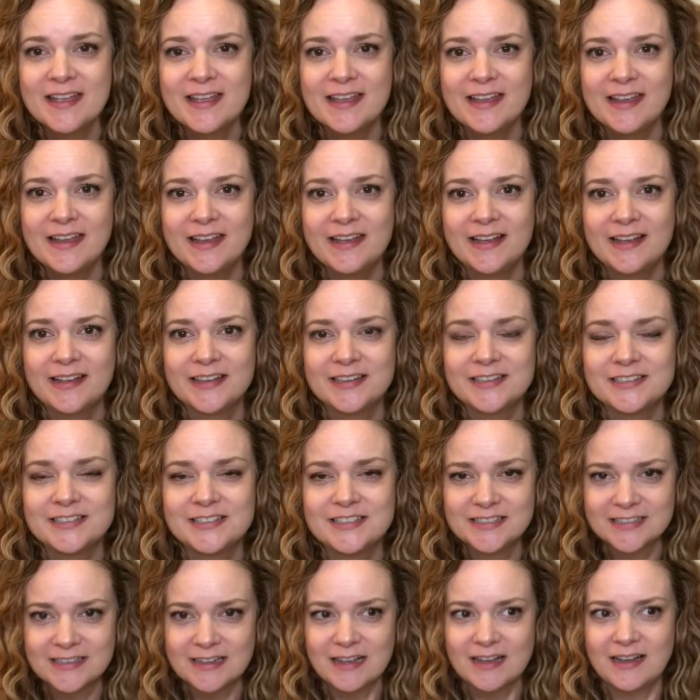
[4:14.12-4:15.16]

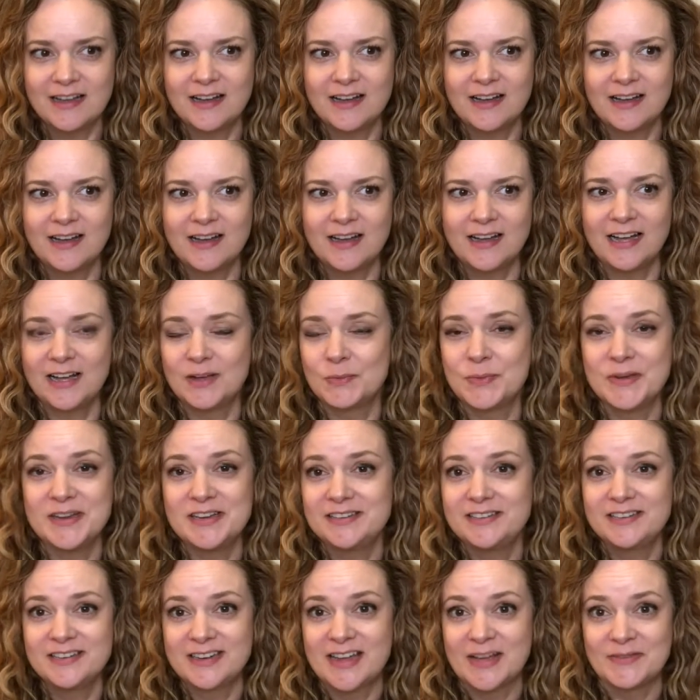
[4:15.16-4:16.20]
and we
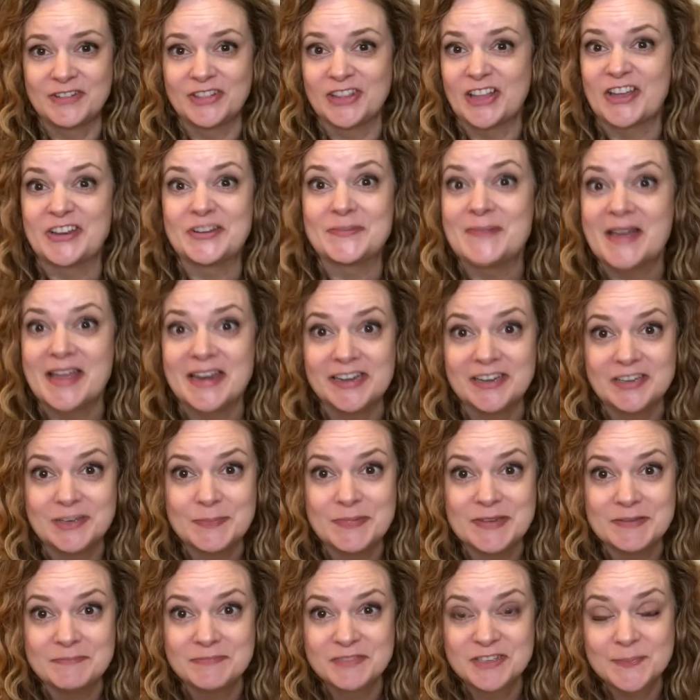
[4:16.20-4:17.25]
didn't have a lot of money to
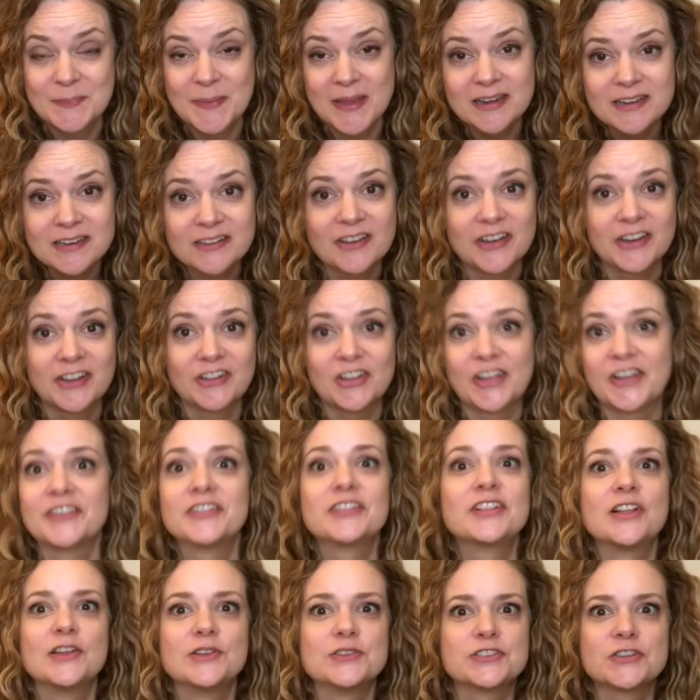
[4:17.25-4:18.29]
be spending on a lot of
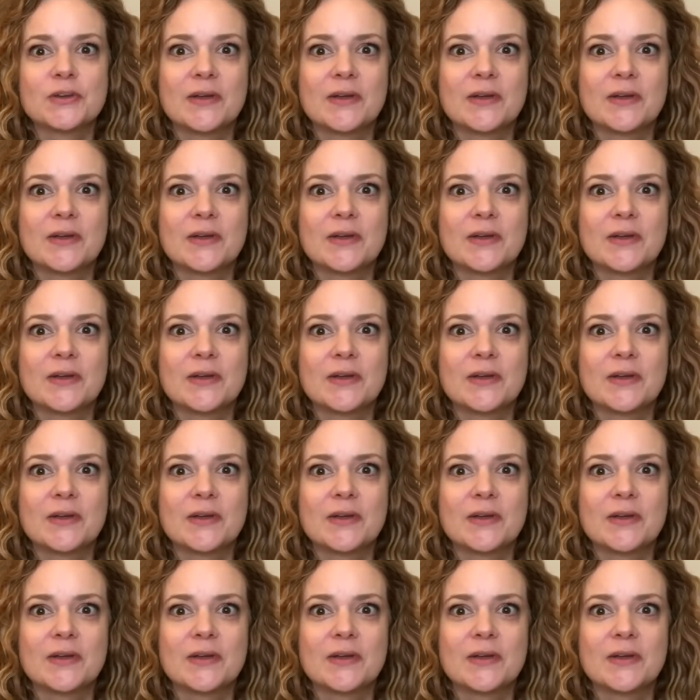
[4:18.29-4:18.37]
clothes.